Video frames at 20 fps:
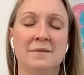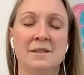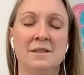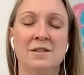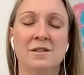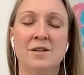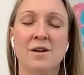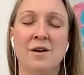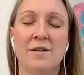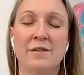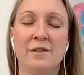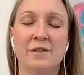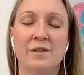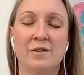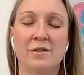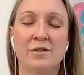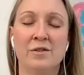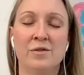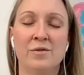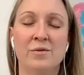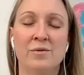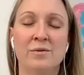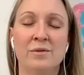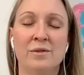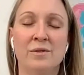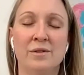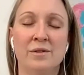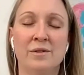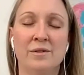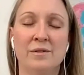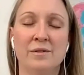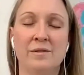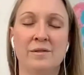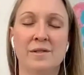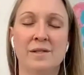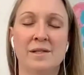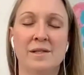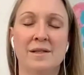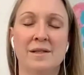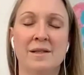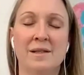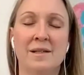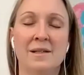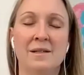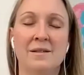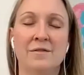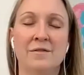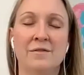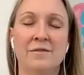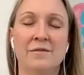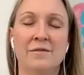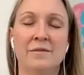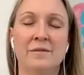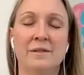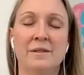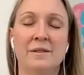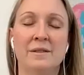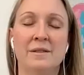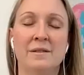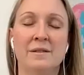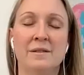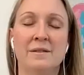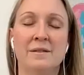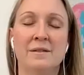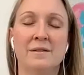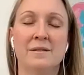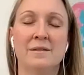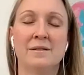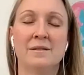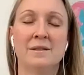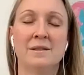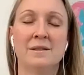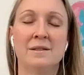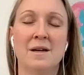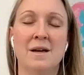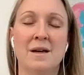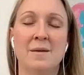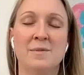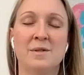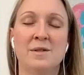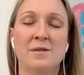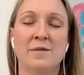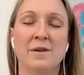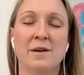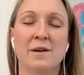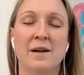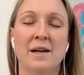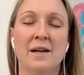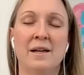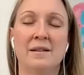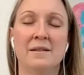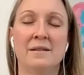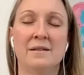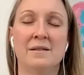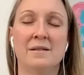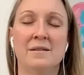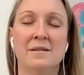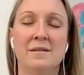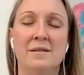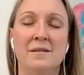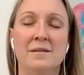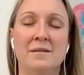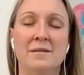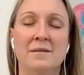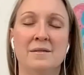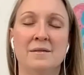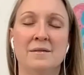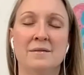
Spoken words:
We soften our shoulders and lift the tops of our heads.